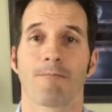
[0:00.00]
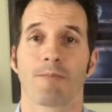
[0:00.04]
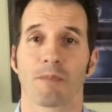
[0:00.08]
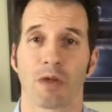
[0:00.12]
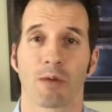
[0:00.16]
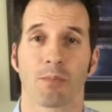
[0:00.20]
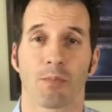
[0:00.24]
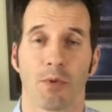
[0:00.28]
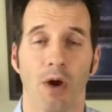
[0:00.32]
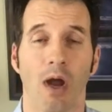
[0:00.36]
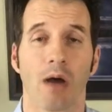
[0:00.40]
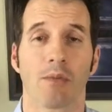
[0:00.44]

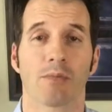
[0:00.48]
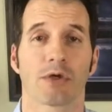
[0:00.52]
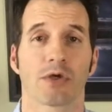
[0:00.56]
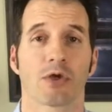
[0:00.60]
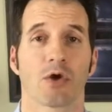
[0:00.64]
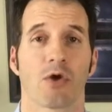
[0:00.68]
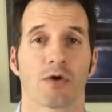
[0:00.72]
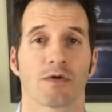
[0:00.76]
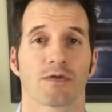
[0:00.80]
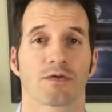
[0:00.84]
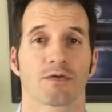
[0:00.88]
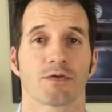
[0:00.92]
You're probably
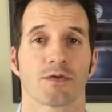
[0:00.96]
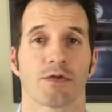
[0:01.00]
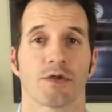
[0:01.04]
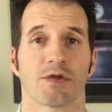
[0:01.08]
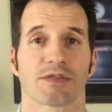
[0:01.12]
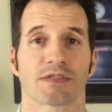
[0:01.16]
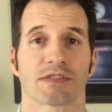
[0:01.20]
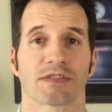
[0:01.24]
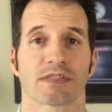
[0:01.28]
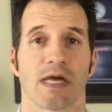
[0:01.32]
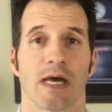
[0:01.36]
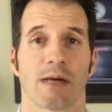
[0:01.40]
going through
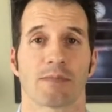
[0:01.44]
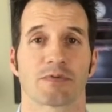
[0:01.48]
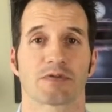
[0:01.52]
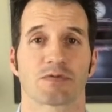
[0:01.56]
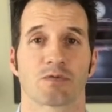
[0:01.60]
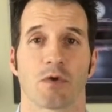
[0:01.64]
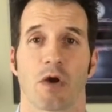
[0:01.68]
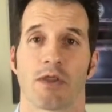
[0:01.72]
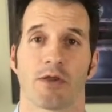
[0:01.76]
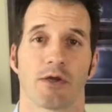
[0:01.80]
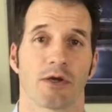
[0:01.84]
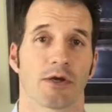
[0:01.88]
those steps,
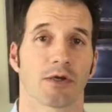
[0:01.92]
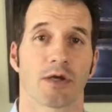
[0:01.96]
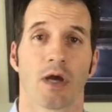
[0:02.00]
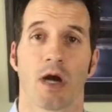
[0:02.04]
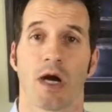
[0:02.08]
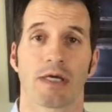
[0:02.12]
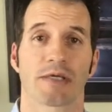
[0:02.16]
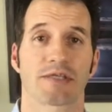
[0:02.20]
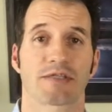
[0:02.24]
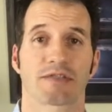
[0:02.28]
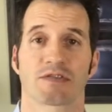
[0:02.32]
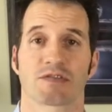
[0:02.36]
whether
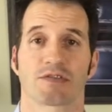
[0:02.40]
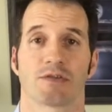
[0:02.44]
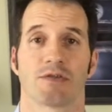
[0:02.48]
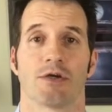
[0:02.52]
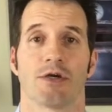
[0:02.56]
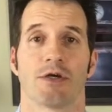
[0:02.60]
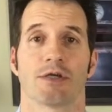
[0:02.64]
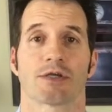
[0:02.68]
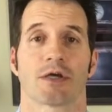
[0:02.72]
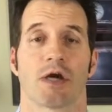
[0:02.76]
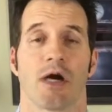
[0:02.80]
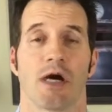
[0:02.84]
consciously or
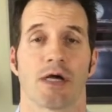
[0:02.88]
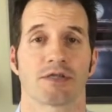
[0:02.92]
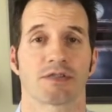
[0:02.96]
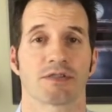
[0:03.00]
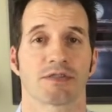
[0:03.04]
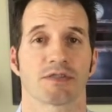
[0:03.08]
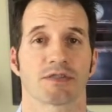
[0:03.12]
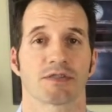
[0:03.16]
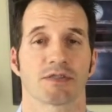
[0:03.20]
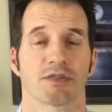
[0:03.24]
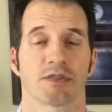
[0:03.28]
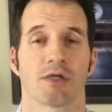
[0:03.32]

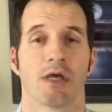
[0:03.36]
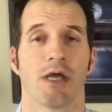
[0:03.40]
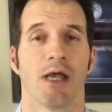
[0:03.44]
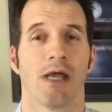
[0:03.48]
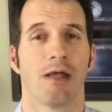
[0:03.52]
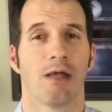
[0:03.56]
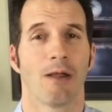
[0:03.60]
unconsciously.